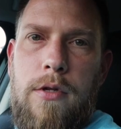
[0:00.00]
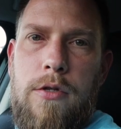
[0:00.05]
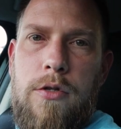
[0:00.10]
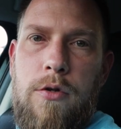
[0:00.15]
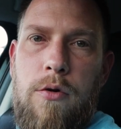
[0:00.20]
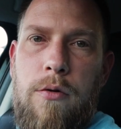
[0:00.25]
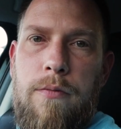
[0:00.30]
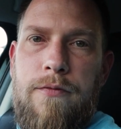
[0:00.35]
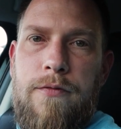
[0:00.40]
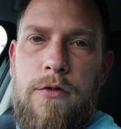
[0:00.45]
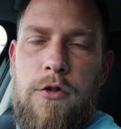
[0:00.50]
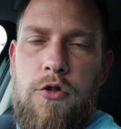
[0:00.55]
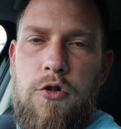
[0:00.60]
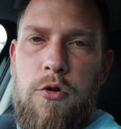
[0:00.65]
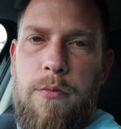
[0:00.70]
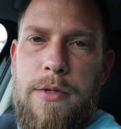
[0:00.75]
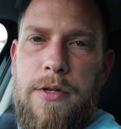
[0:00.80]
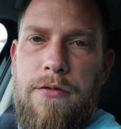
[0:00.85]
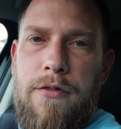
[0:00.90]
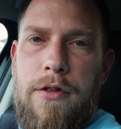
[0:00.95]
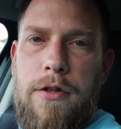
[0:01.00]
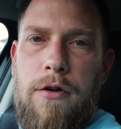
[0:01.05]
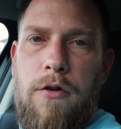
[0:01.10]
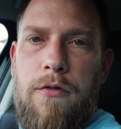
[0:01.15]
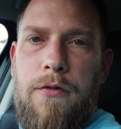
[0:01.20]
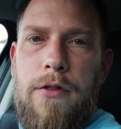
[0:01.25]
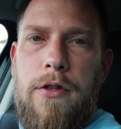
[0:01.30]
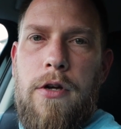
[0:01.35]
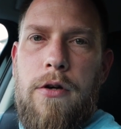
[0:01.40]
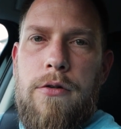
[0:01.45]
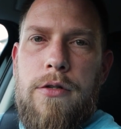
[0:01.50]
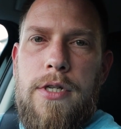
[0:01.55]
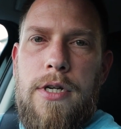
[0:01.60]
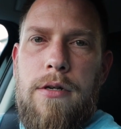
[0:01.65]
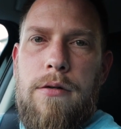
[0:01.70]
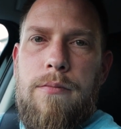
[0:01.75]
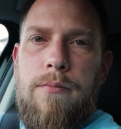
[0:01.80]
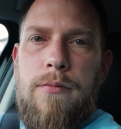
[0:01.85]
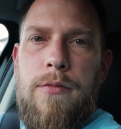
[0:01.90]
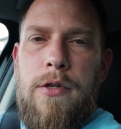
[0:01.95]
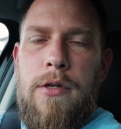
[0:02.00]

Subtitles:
So I've dropped everything off at the hotel